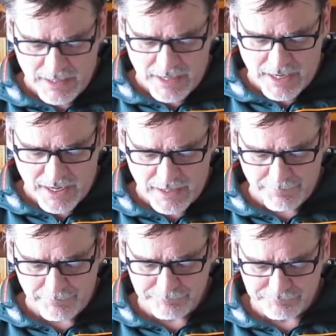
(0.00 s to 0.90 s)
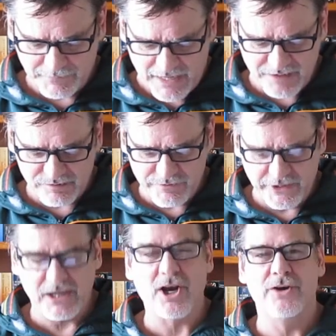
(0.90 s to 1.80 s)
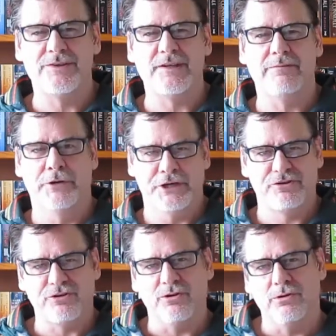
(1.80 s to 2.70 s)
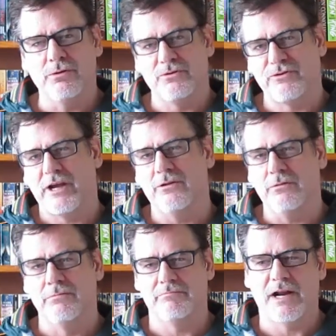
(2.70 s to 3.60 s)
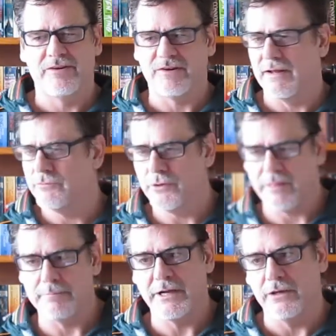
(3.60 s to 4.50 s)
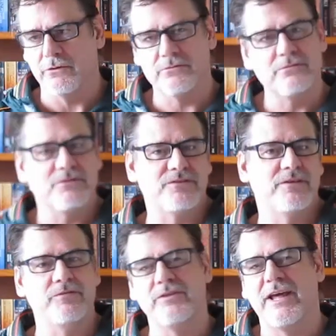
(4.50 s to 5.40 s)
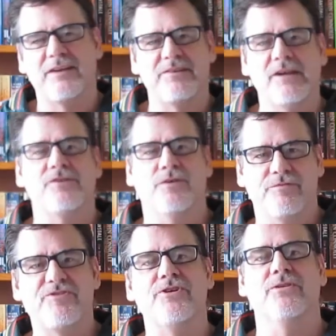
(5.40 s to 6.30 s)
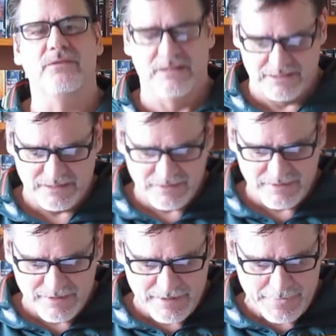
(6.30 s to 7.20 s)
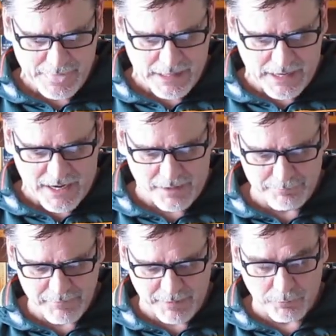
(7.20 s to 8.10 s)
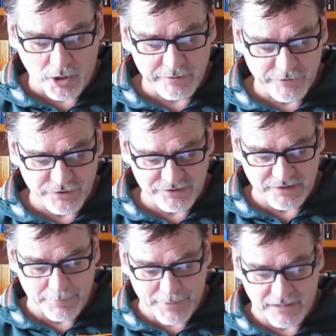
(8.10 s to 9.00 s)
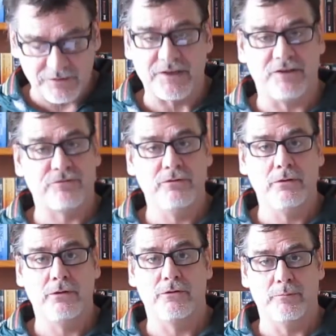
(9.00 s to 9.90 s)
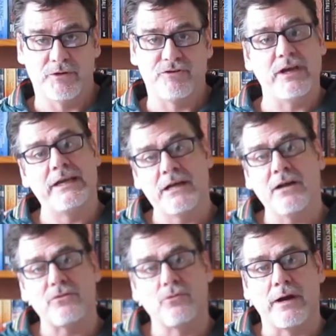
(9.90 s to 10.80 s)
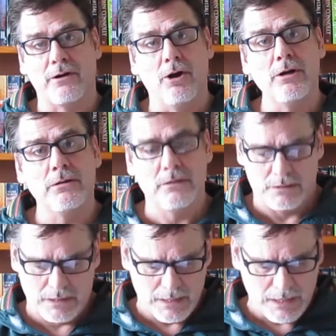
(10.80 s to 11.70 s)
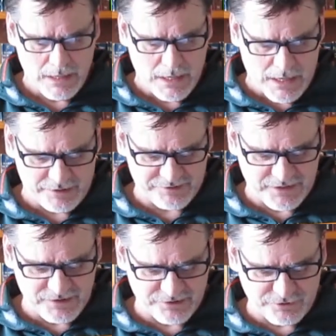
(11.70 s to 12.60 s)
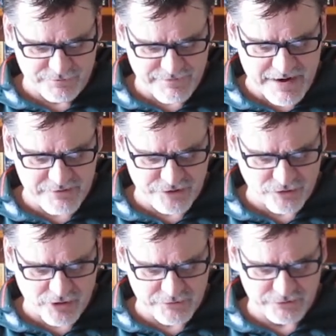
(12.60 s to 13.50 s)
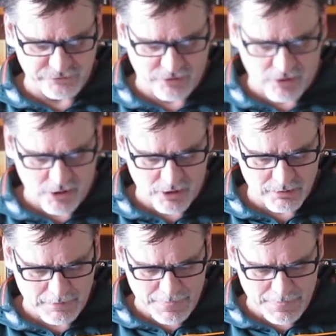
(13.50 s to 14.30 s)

Um, that's a very cozy, very chill channel. I just love her thumbnails. Just gives you that sense of chill. Um, and part of her about section, you must check it out, it's quite long, says her favourite genres are,